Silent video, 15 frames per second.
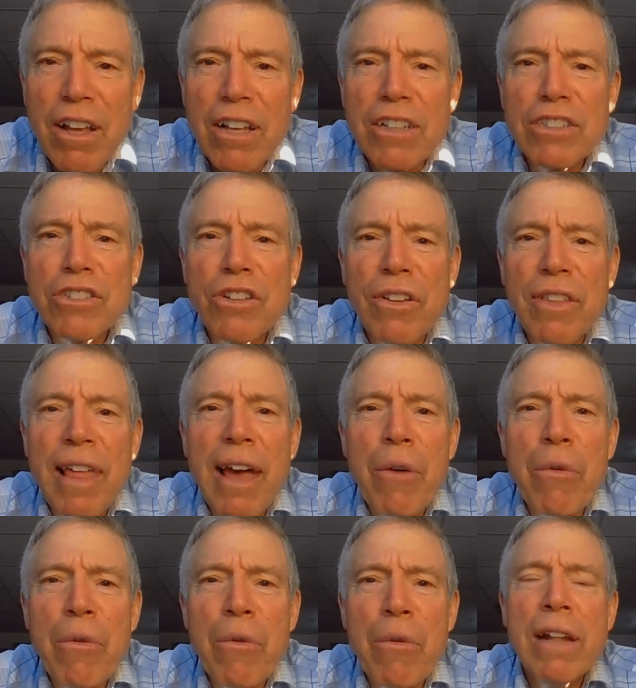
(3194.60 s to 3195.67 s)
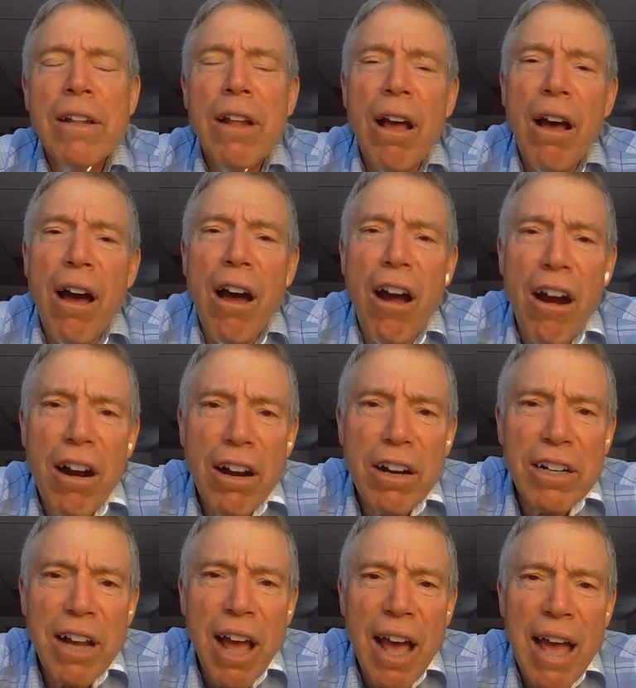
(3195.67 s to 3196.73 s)
so that when hard
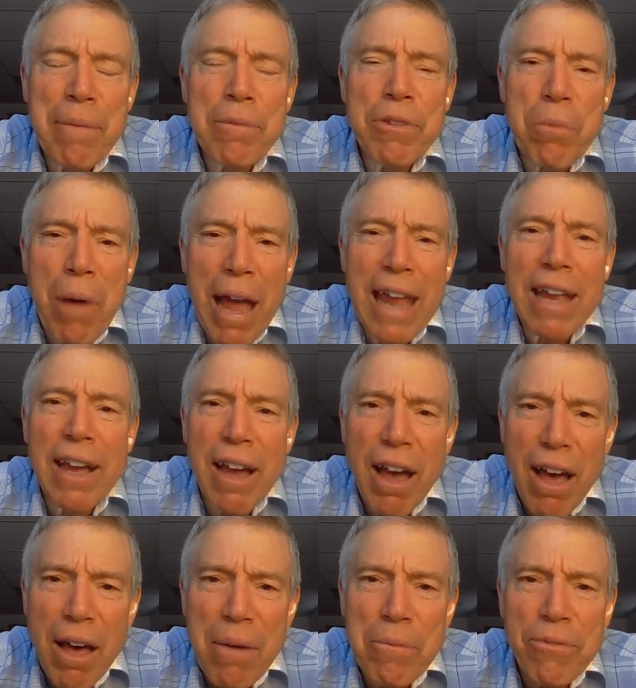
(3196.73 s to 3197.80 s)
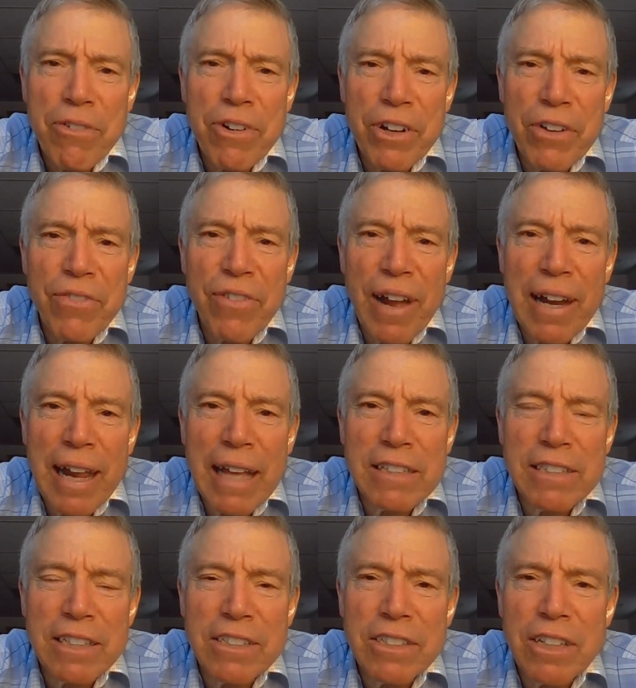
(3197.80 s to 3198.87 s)
times might come for your
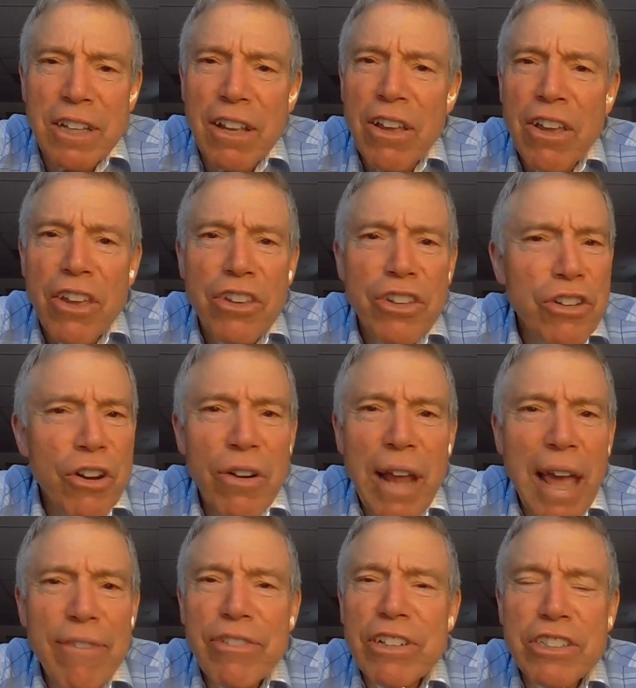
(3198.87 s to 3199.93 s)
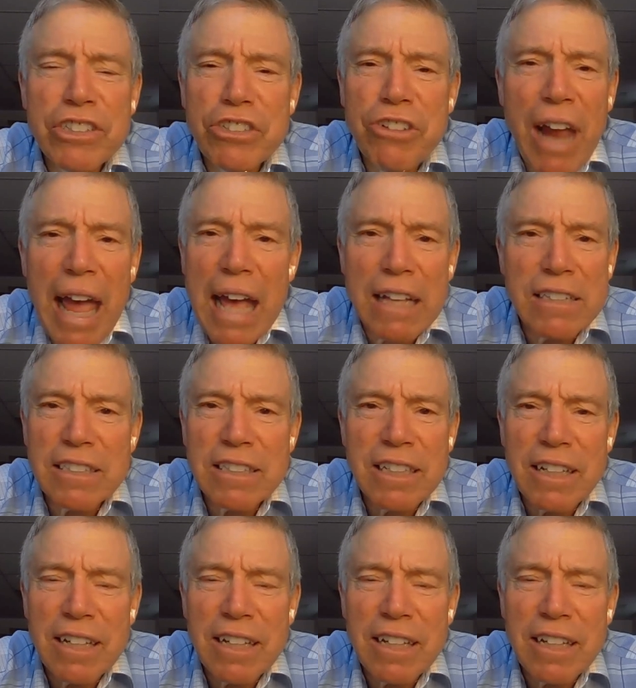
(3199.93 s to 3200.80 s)
finances, you don't have to stress.